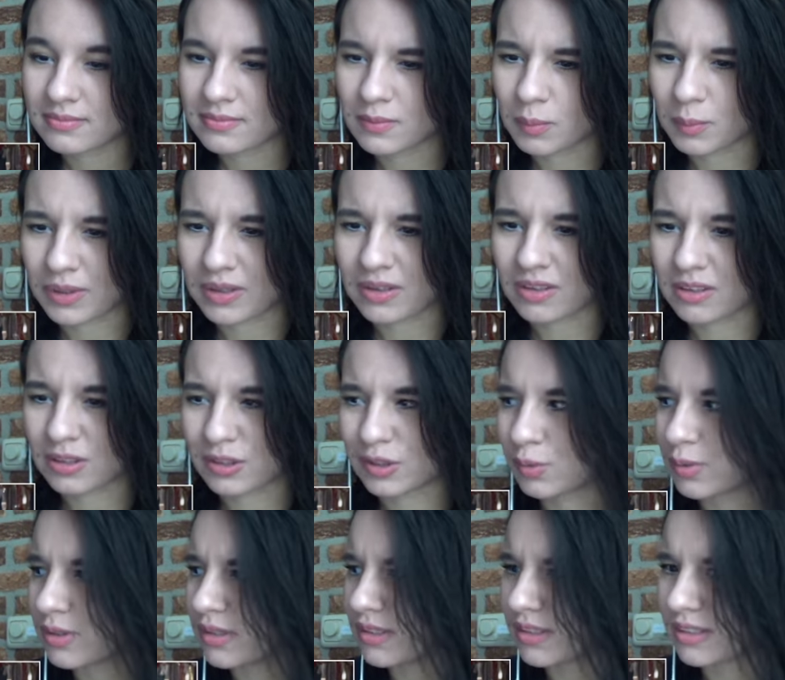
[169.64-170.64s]
Oh my god, it's
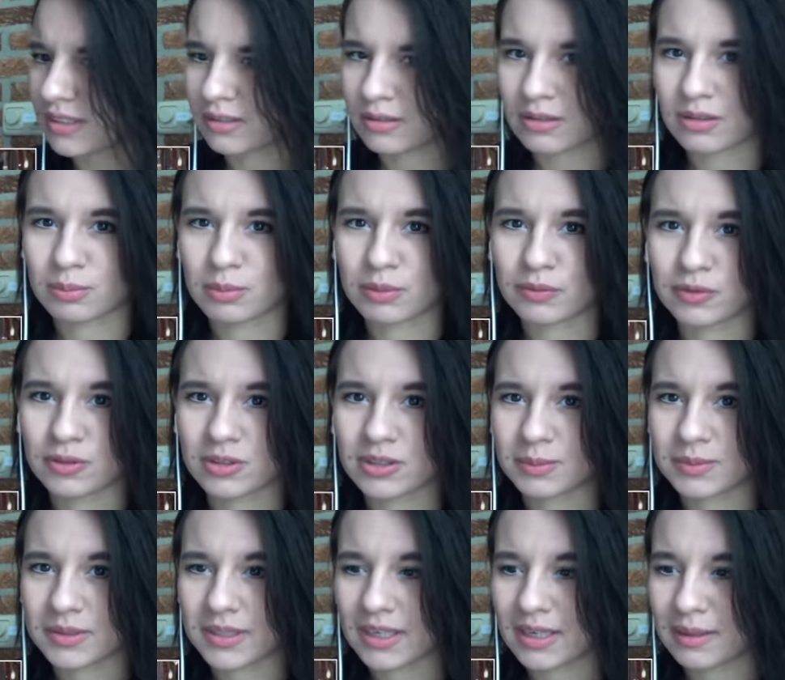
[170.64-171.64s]
really taking long before
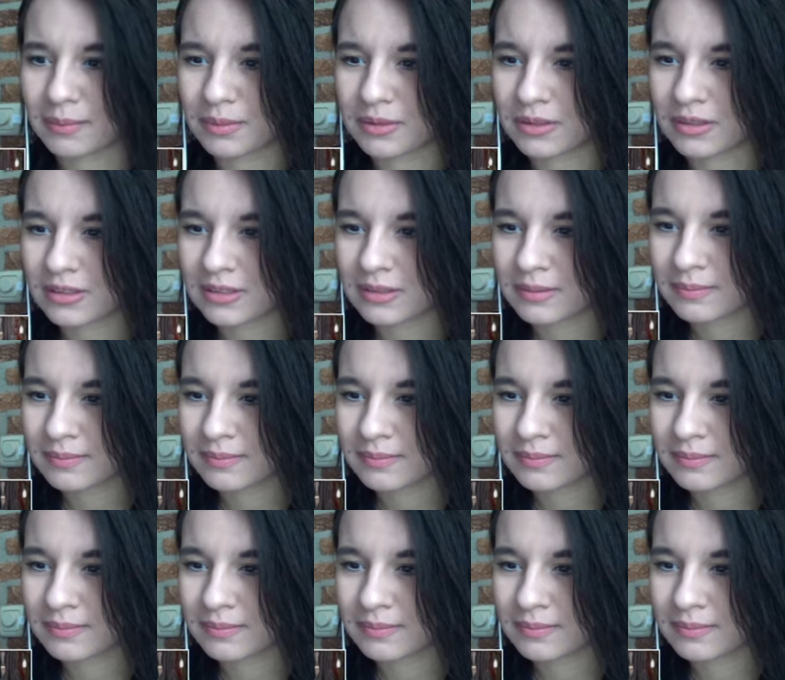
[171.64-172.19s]
something happens.